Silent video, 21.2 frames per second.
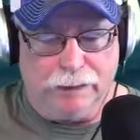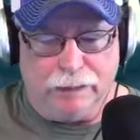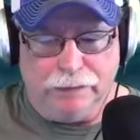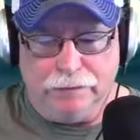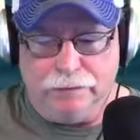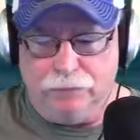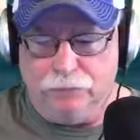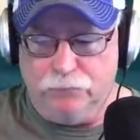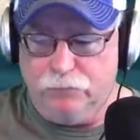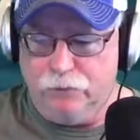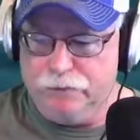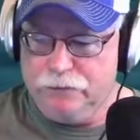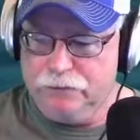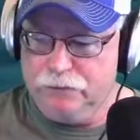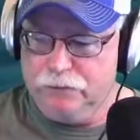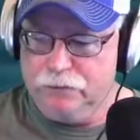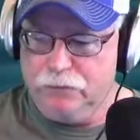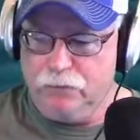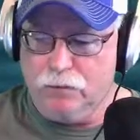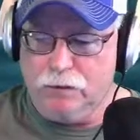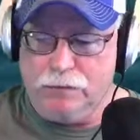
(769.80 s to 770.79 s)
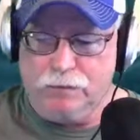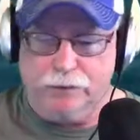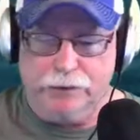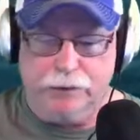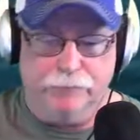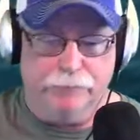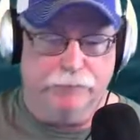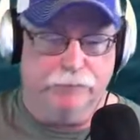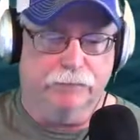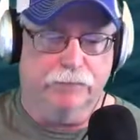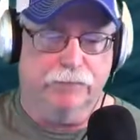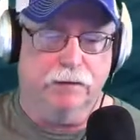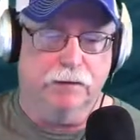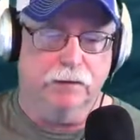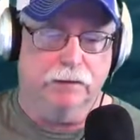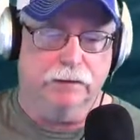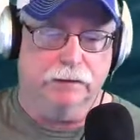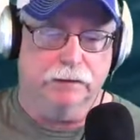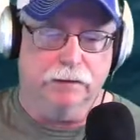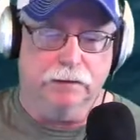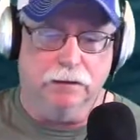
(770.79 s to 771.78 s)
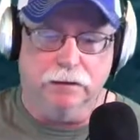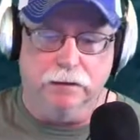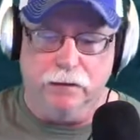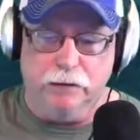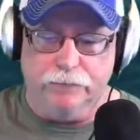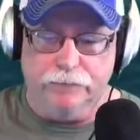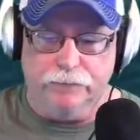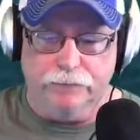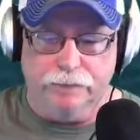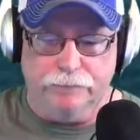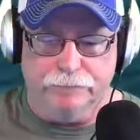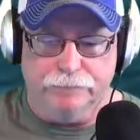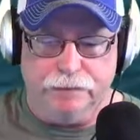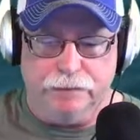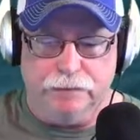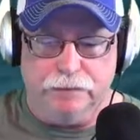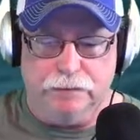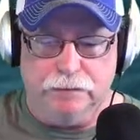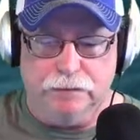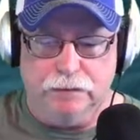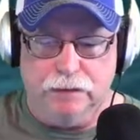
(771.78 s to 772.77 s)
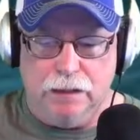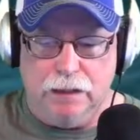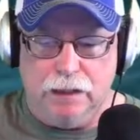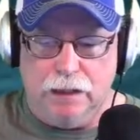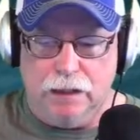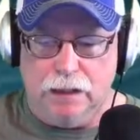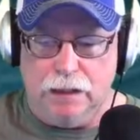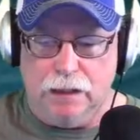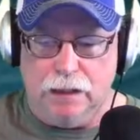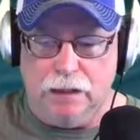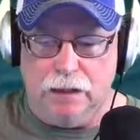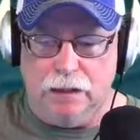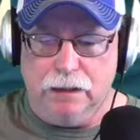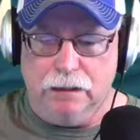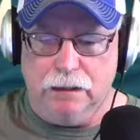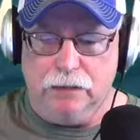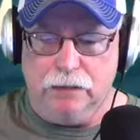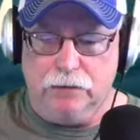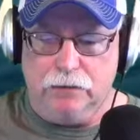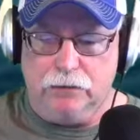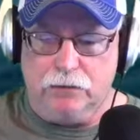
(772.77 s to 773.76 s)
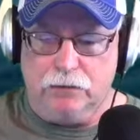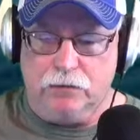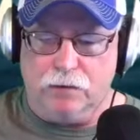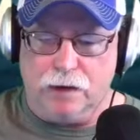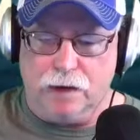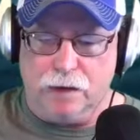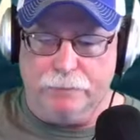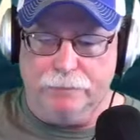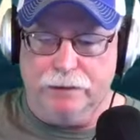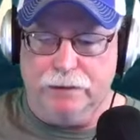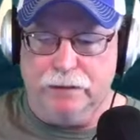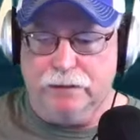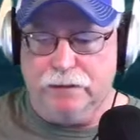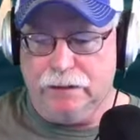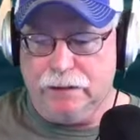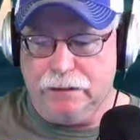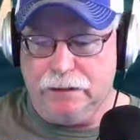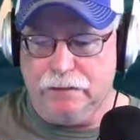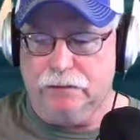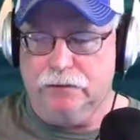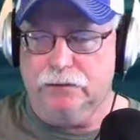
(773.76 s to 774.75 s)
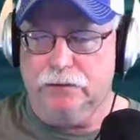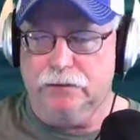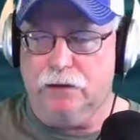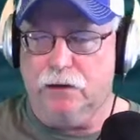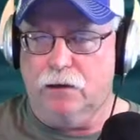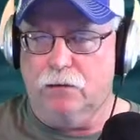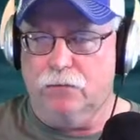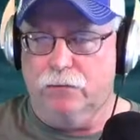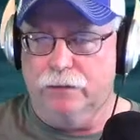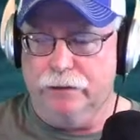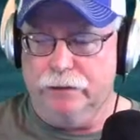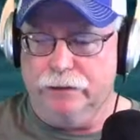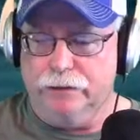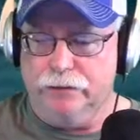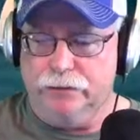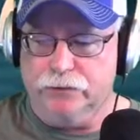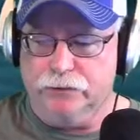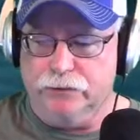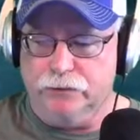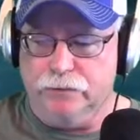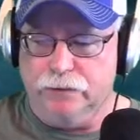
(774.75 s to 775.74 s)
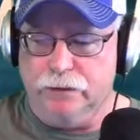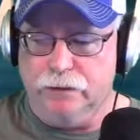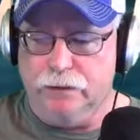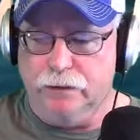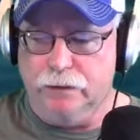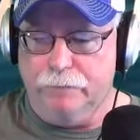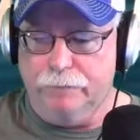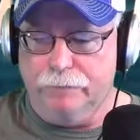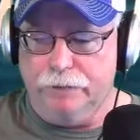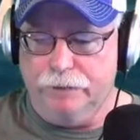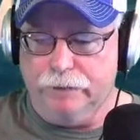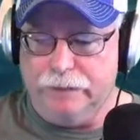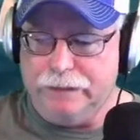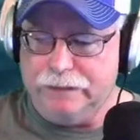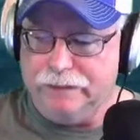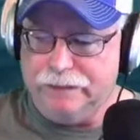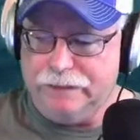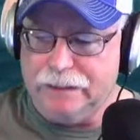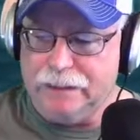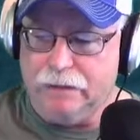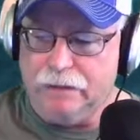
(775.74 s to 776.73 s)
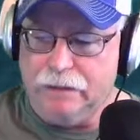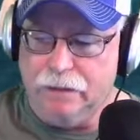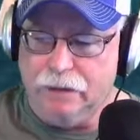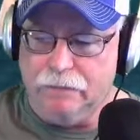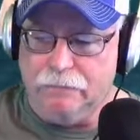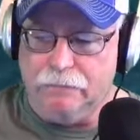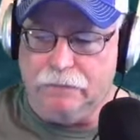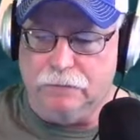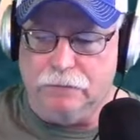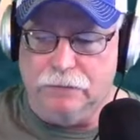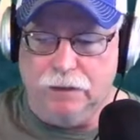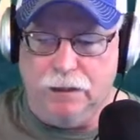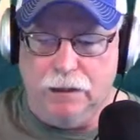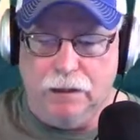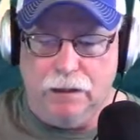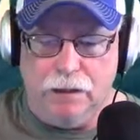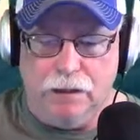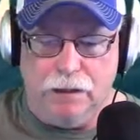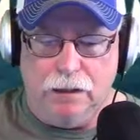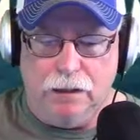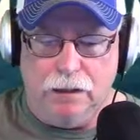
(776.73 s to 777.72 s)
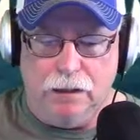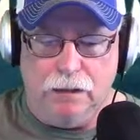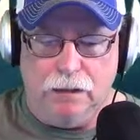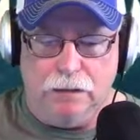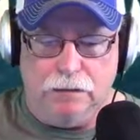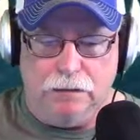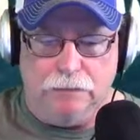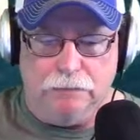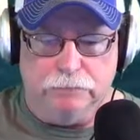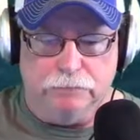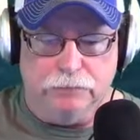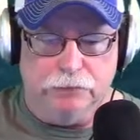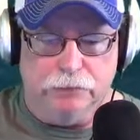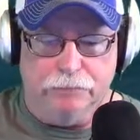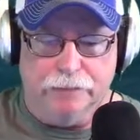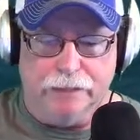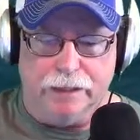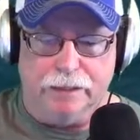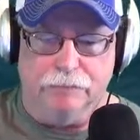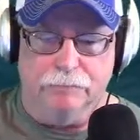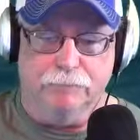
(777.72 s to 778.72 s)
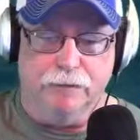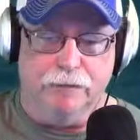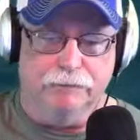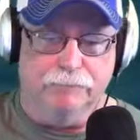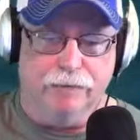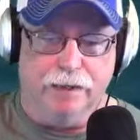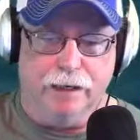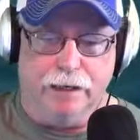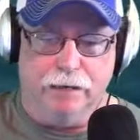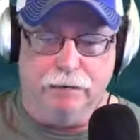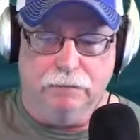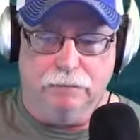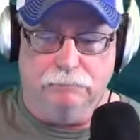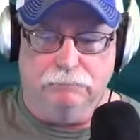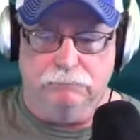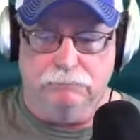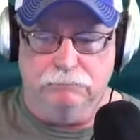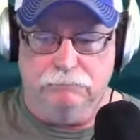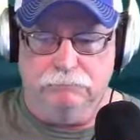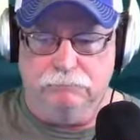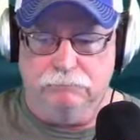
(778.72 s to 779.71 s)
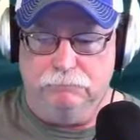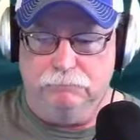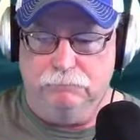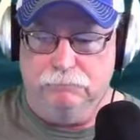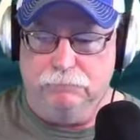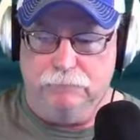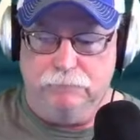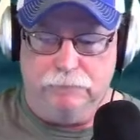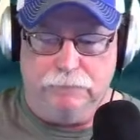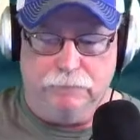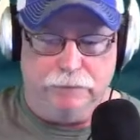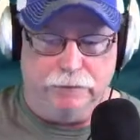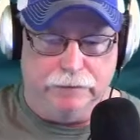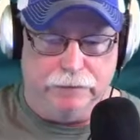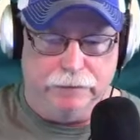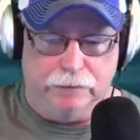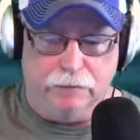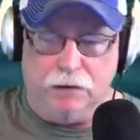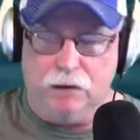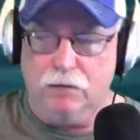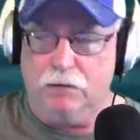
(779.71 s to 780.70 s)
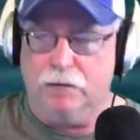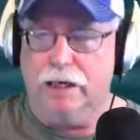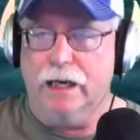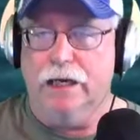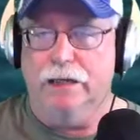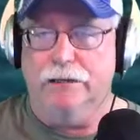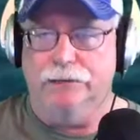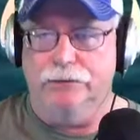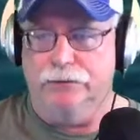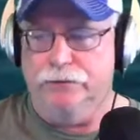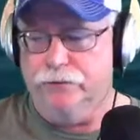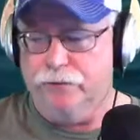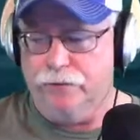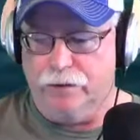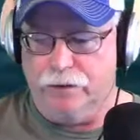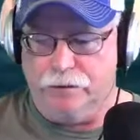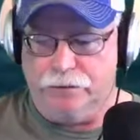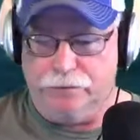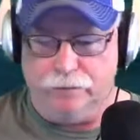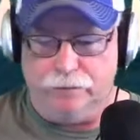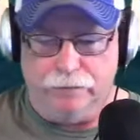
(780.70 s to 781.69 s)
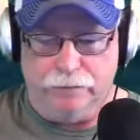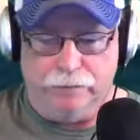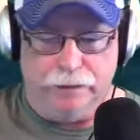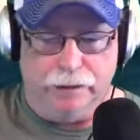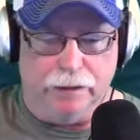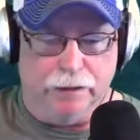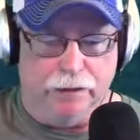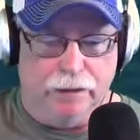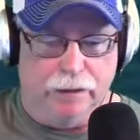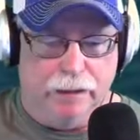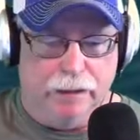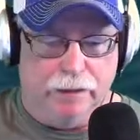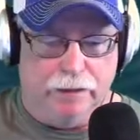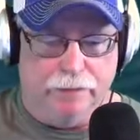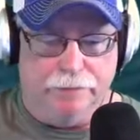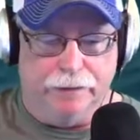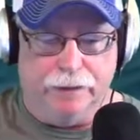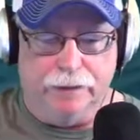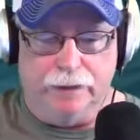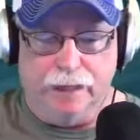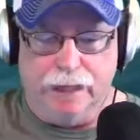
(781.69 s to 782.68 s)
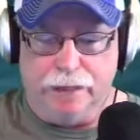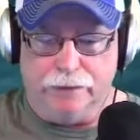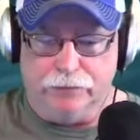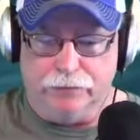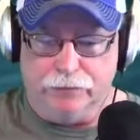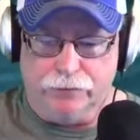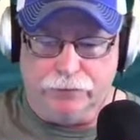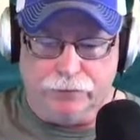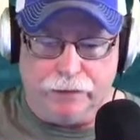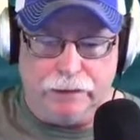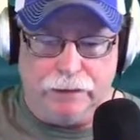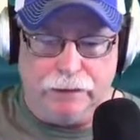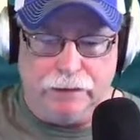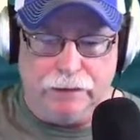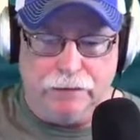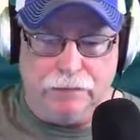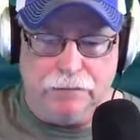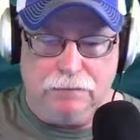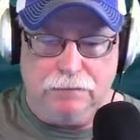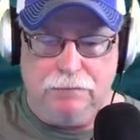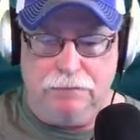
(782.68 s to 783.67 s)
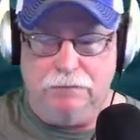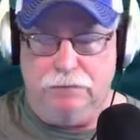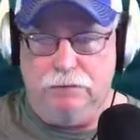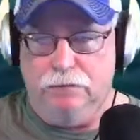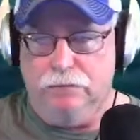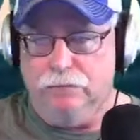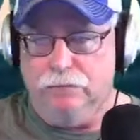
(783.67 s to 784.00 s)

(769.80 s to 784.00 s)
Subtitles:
I said, once this water temperature falls in the low 50s, crappie tend to start really schooling up and they seek cover. They can be found near all kinds of structure. They like trees,